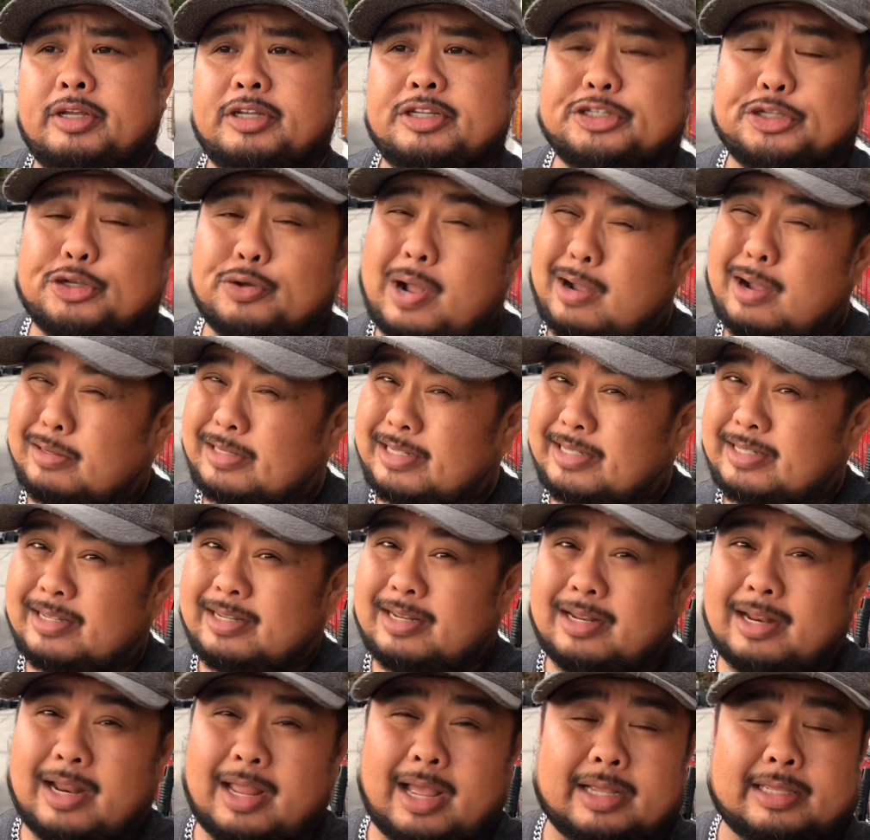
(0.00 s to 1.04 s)
So I was
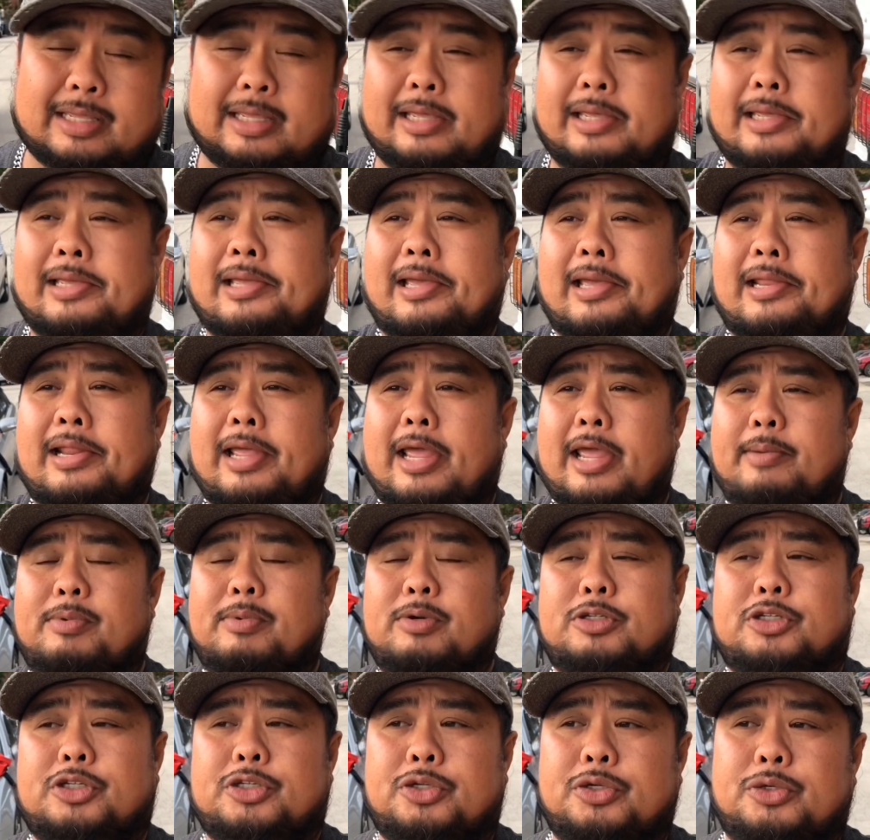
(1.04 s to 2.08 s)
lucky and
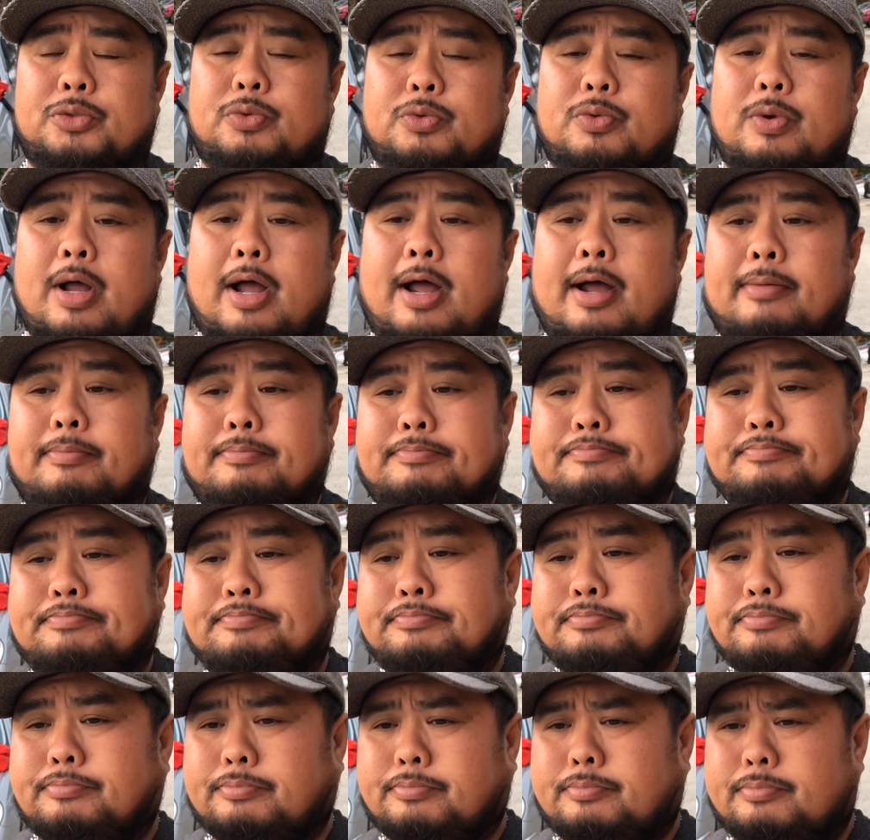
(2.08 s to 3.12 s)
able to
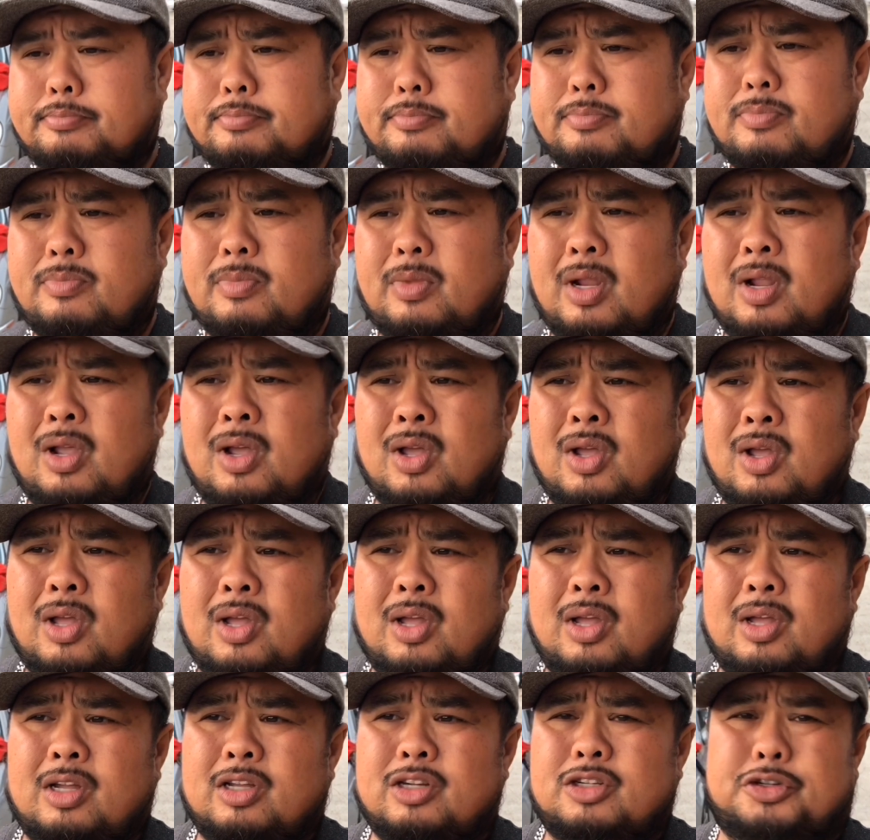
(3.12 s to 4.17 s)

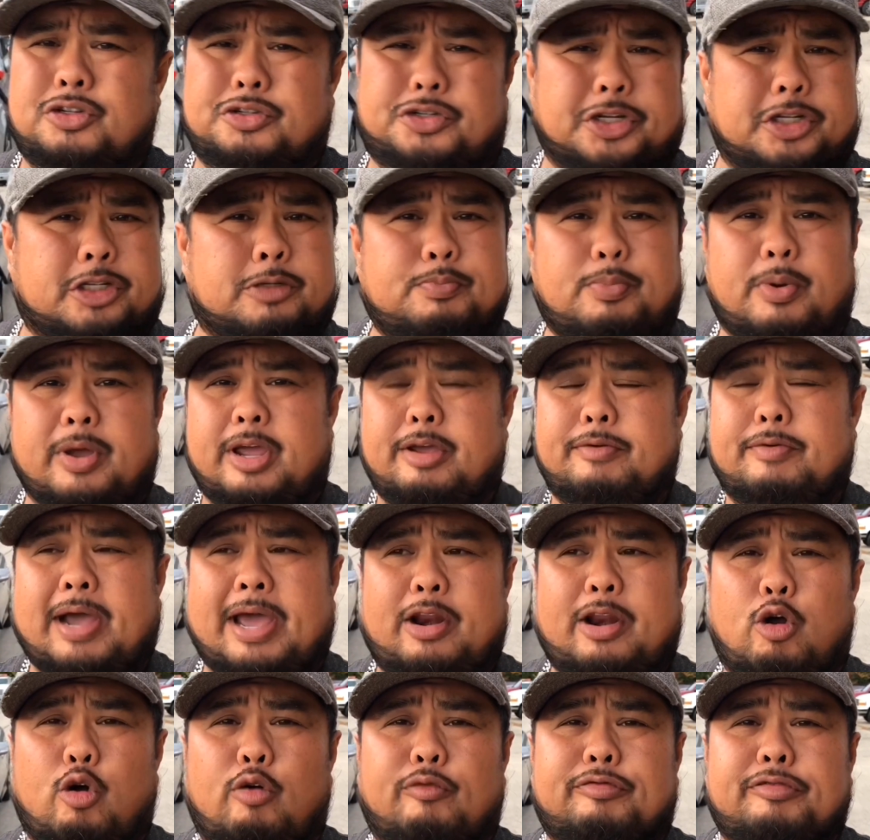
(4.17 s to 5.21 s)
just spray
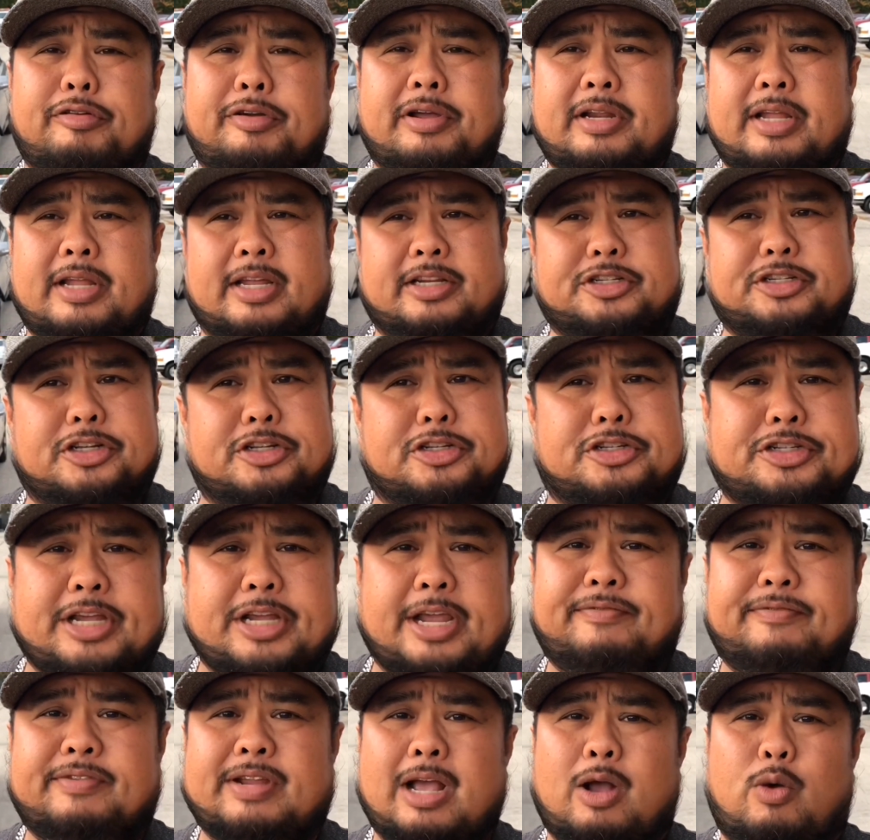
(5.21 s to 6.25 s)
right over it and just
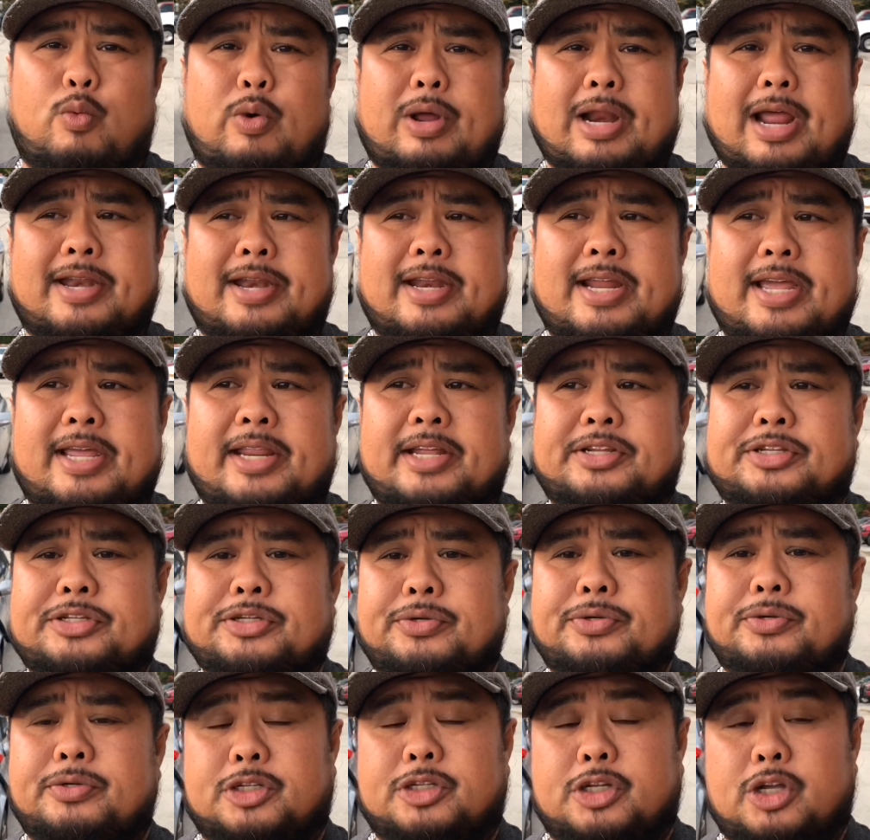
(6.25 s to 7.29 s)
shave down what I needed
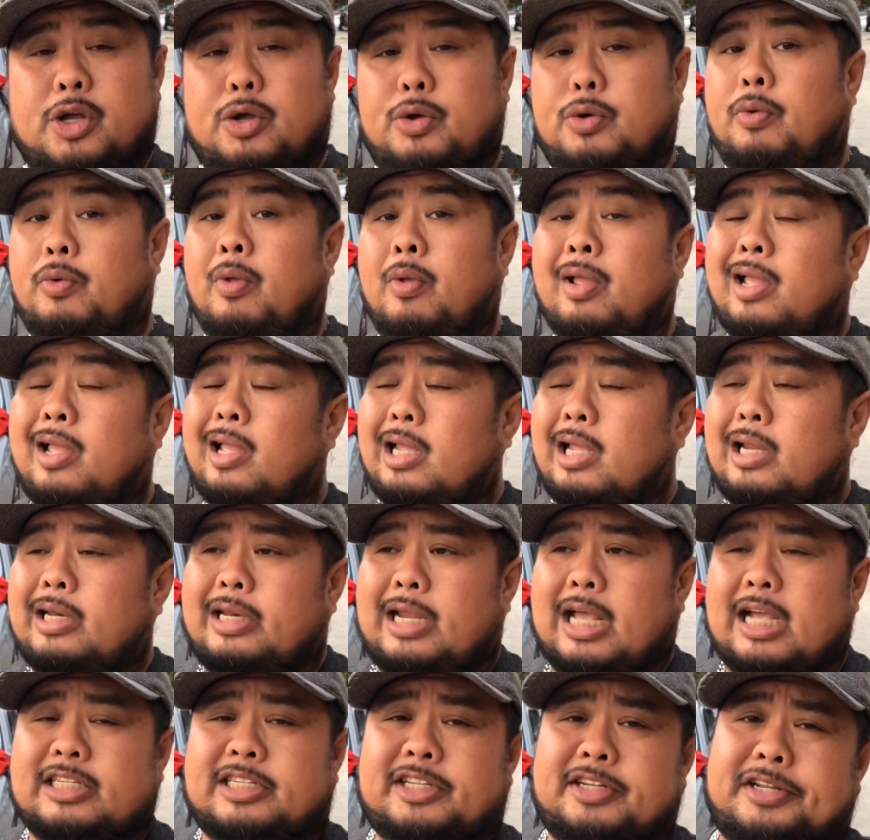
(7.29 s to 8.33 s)
to. So
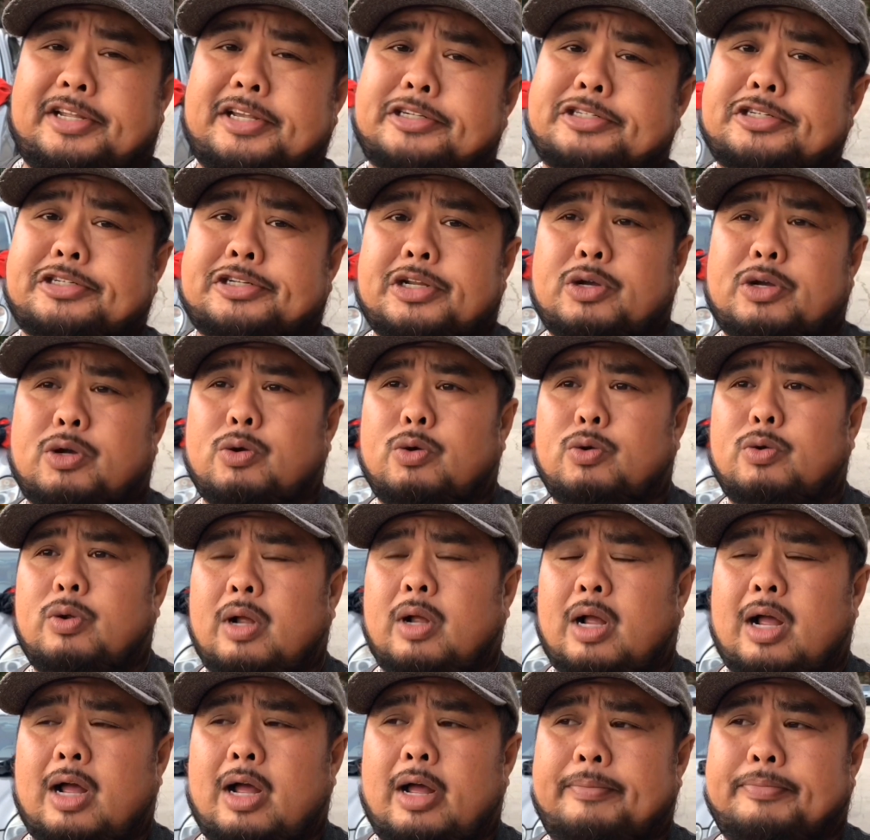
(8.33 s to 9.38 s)
that's additional
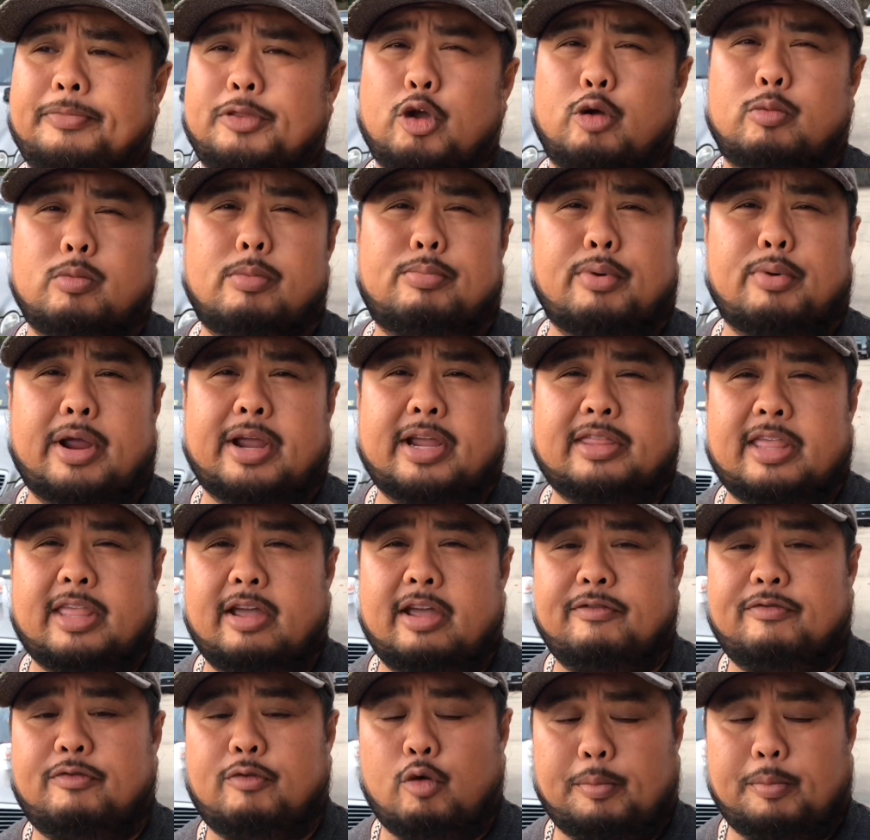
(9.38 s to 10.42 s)
thermal break
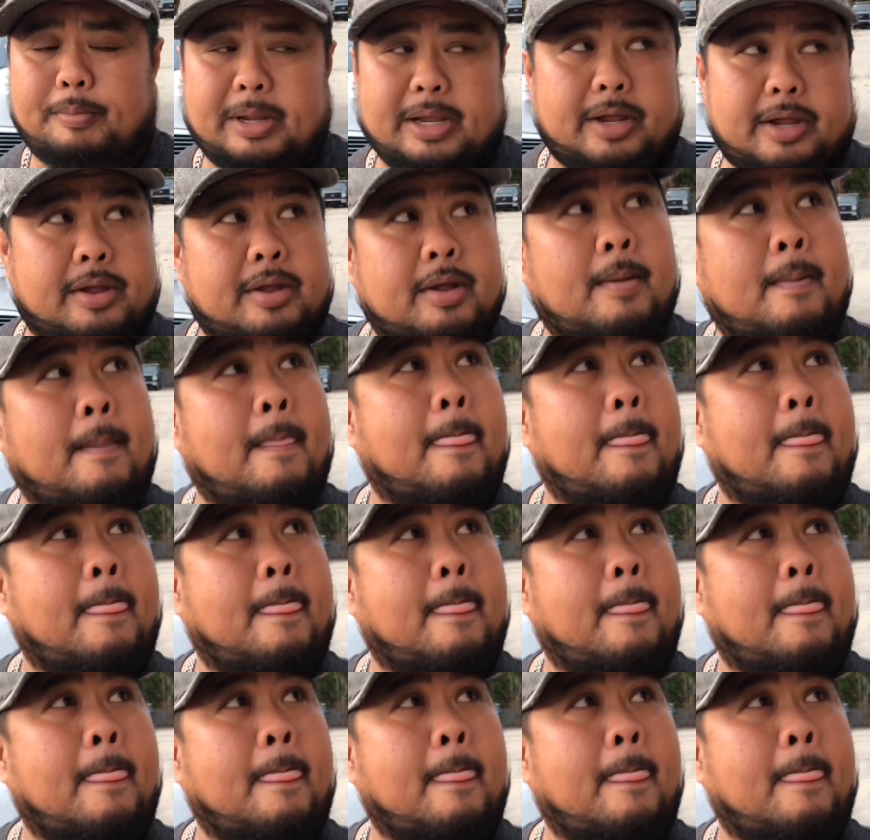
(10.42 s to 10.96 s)
there for me.